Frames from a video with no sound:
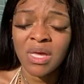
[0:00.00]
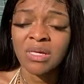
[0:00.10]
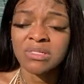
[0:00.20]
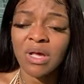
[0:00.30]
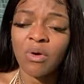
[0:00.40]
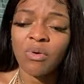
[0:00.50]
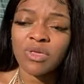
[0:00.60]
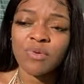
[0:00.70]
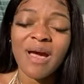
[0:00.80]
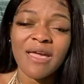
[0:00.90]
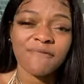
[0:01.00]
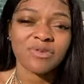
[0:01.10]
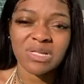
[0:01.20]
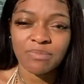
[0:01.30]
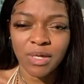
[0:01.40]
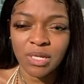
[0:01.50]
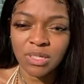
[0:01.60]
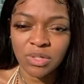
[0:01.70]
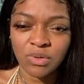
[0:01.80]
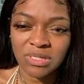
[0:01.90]
So you might feel something
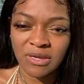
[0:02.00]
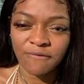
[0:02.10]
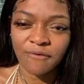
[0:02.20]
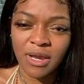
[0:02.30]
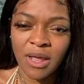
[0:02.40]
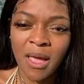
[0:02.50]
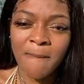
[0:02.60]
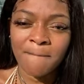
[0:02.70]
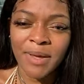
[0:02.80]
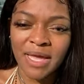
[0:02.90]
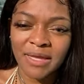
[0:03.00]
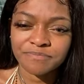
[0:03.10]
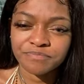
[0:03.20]
different, but